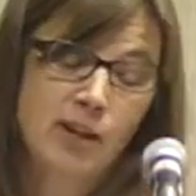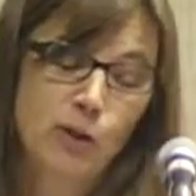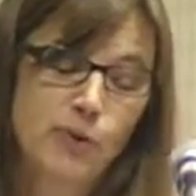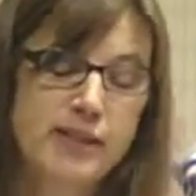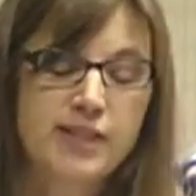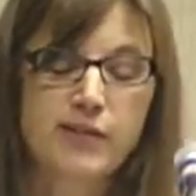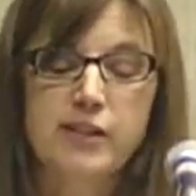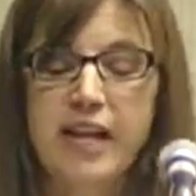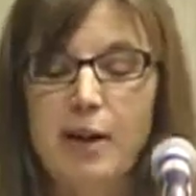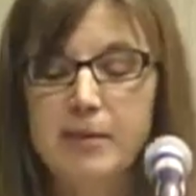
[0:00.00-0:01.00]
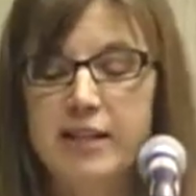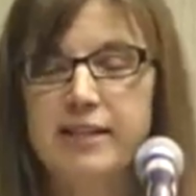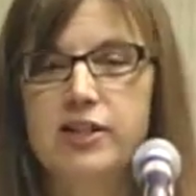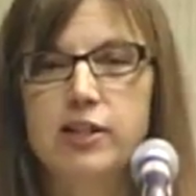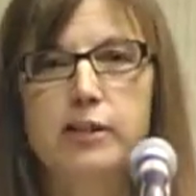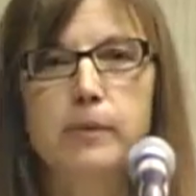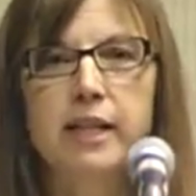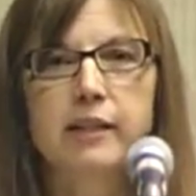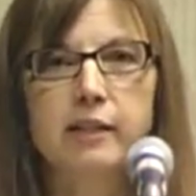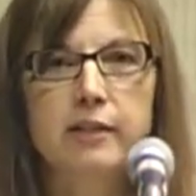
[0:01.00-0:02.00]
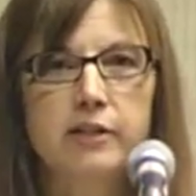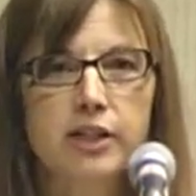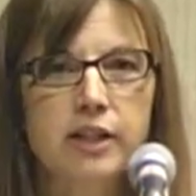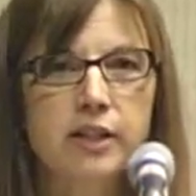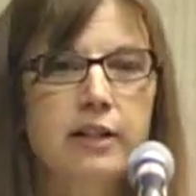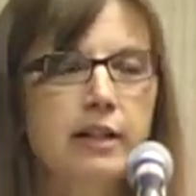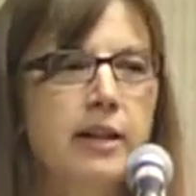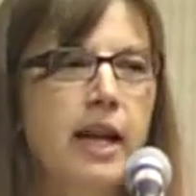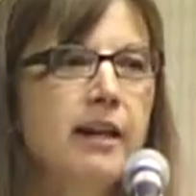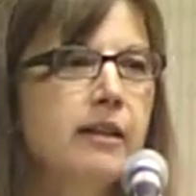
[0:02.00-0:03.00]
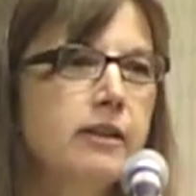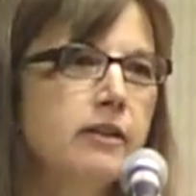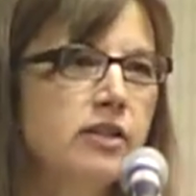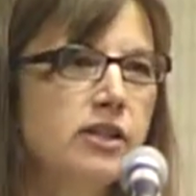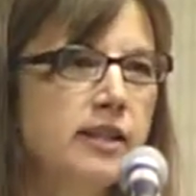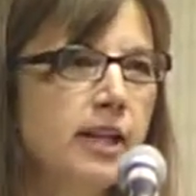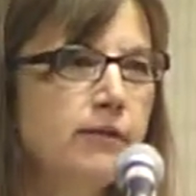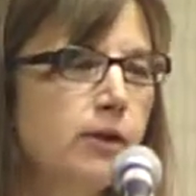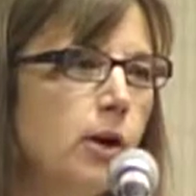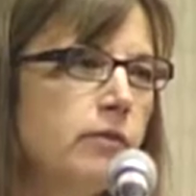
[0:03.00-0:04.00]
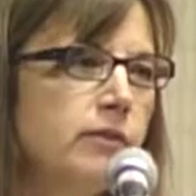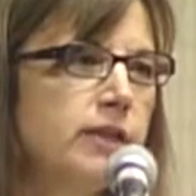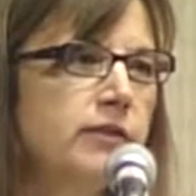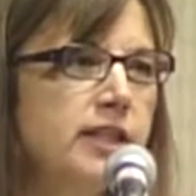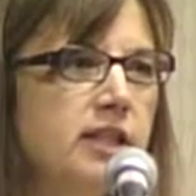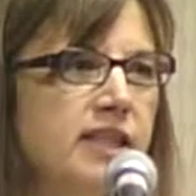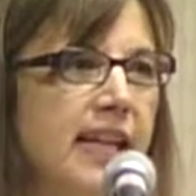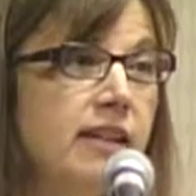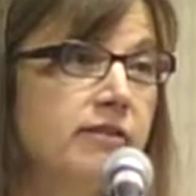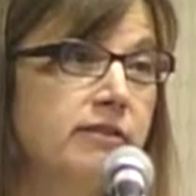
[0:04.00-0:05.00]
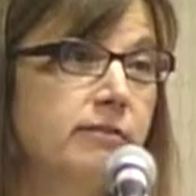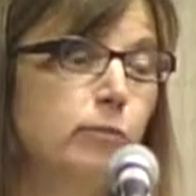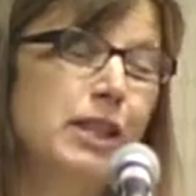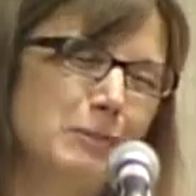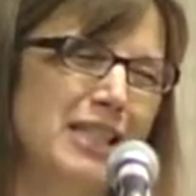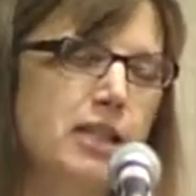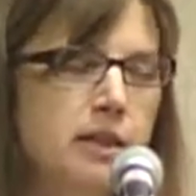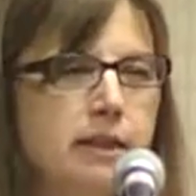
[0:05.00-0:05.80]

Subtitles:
this first happened, I started reading the literature, and the literature said if you're over 50, you're safe, pretty much.